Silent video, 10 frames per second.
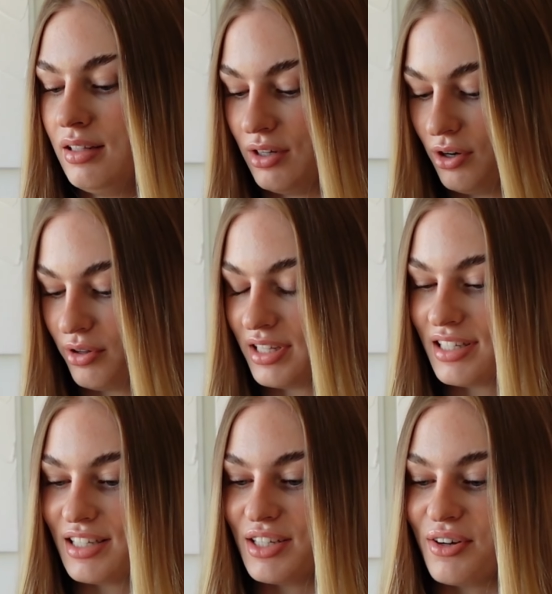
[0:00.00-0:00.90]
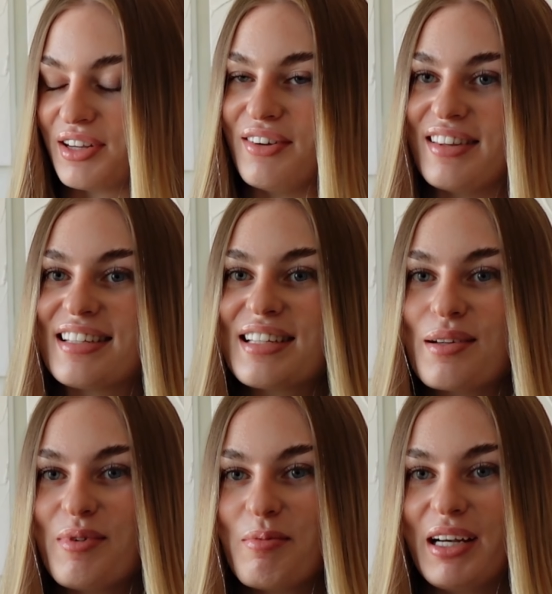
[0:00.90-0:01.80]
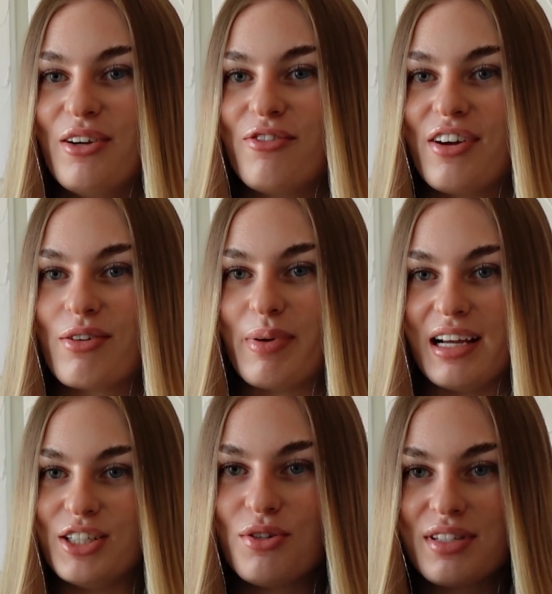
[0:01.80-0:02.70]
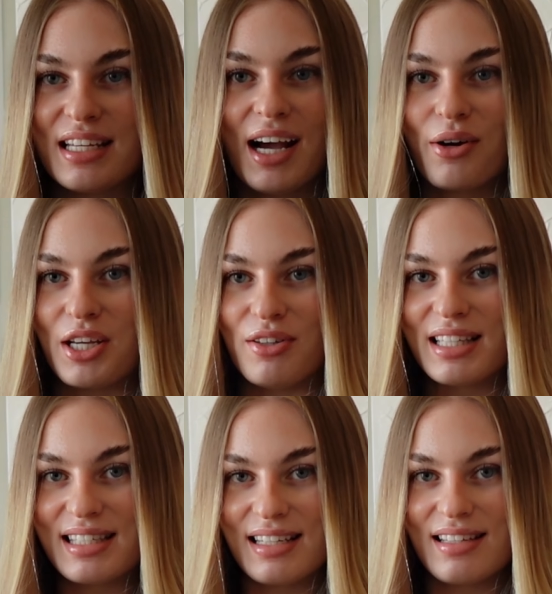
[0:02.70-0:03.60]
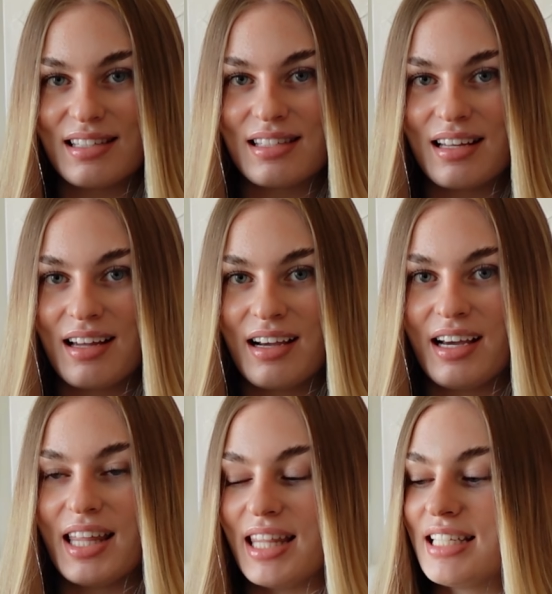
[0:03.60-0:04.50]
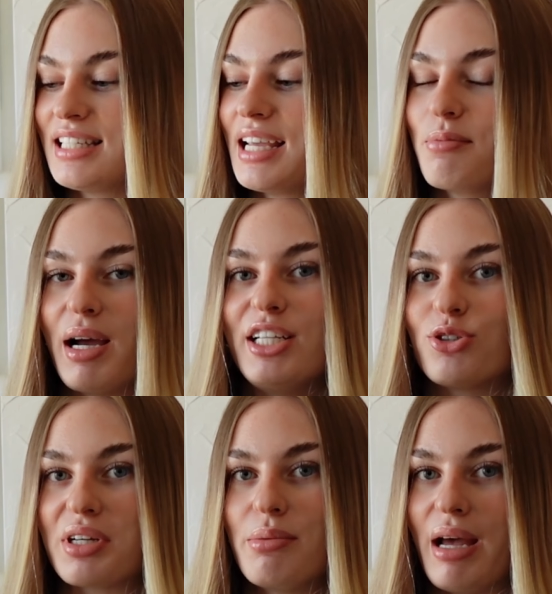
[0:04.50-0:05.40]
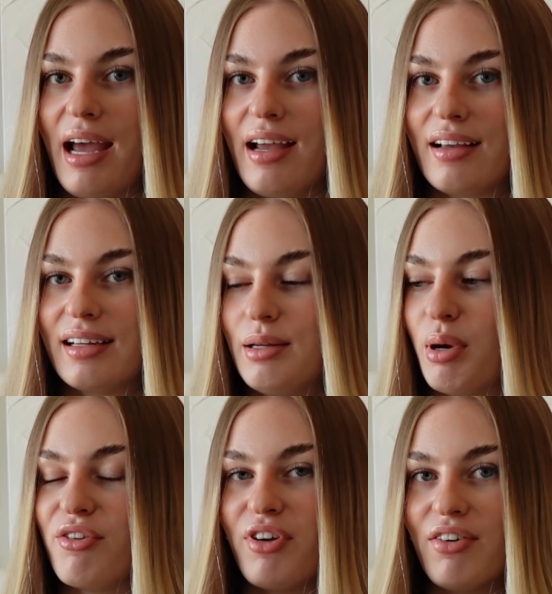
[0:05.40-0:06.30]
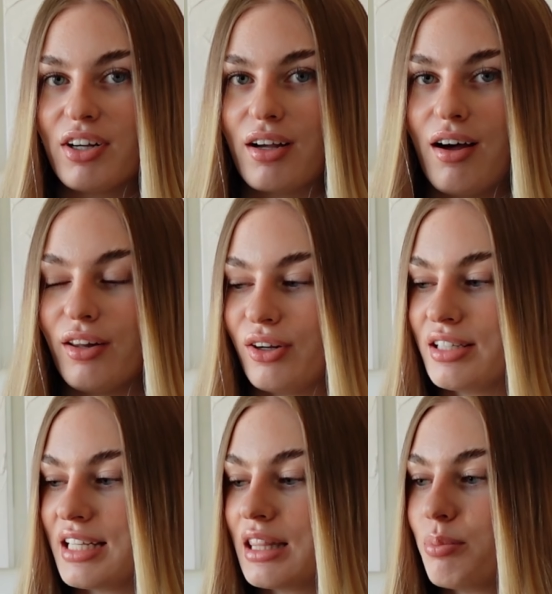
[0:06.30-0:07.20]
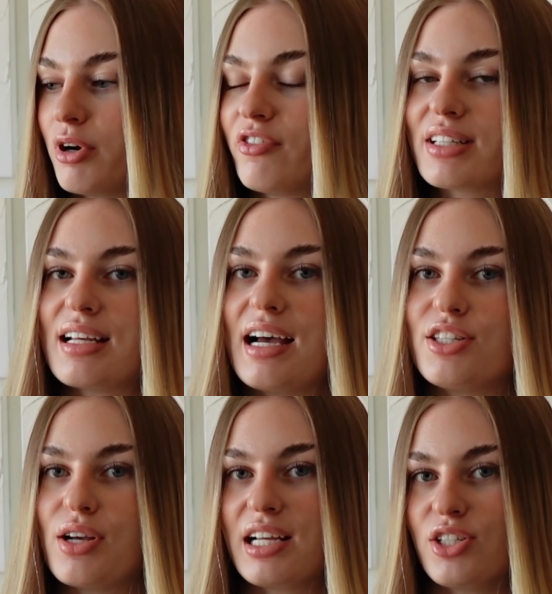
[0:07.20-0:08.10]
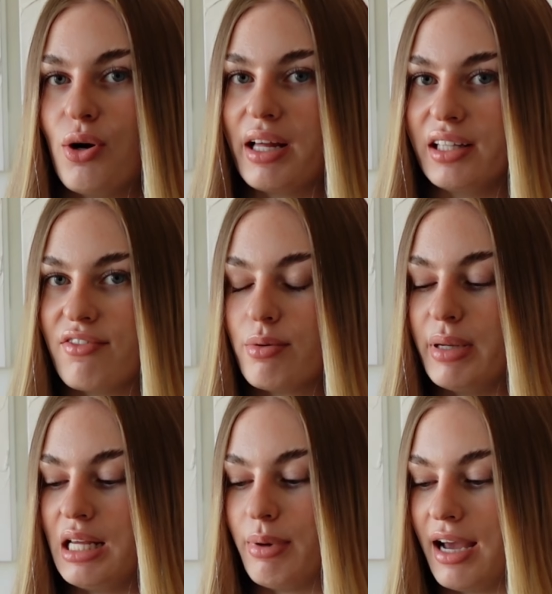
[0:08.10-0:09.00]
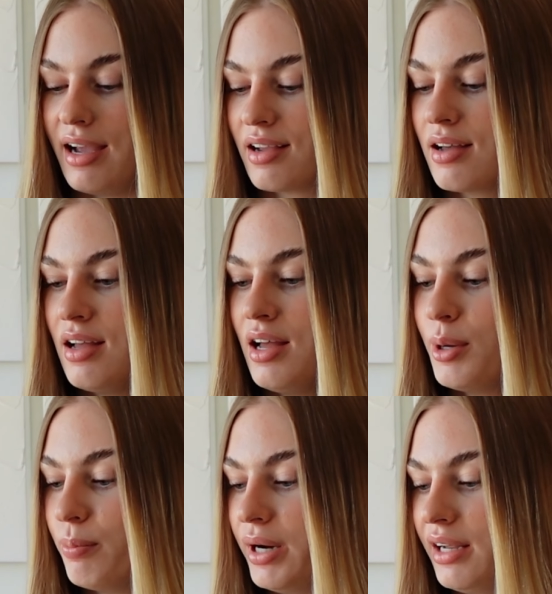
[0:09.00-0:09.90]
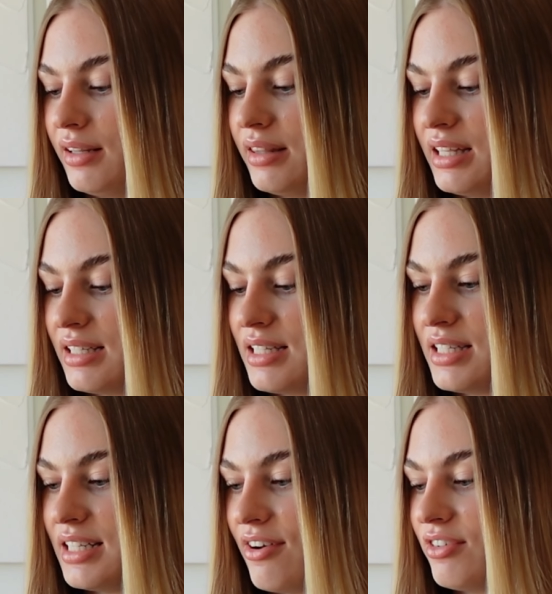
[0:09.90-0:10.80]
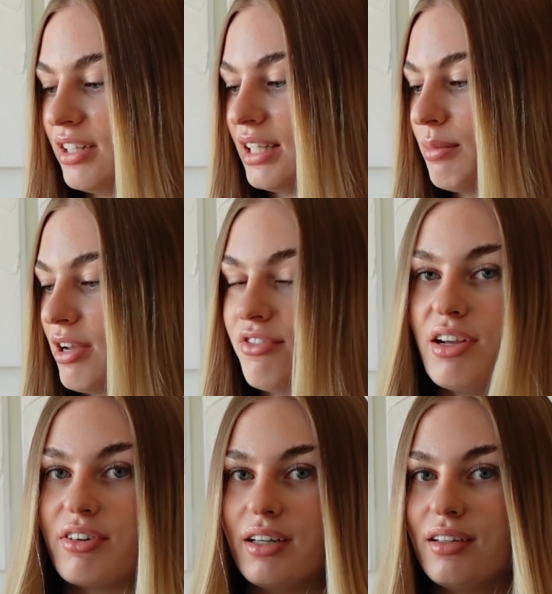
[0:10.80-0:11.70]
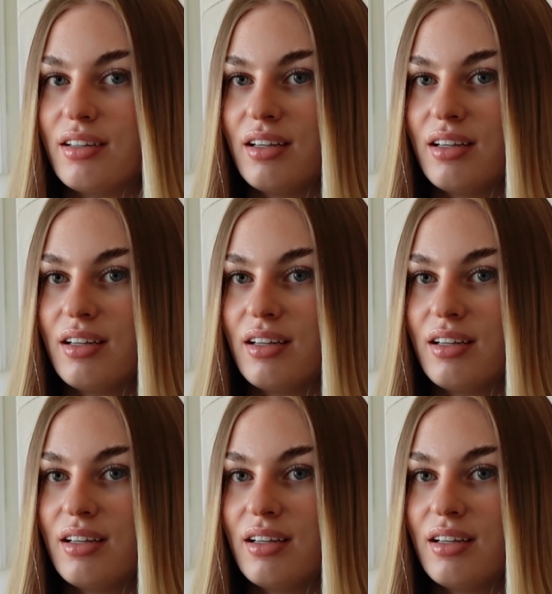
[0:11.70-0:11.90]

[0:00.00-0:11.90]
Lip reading: Oh, this is so cute. This is gonna be my new favorite bag. see how cute this is? This is like my dream bag in my favorite color. It's like the perfect size. You guys know I love a mini bag, but this is definitely my favorite.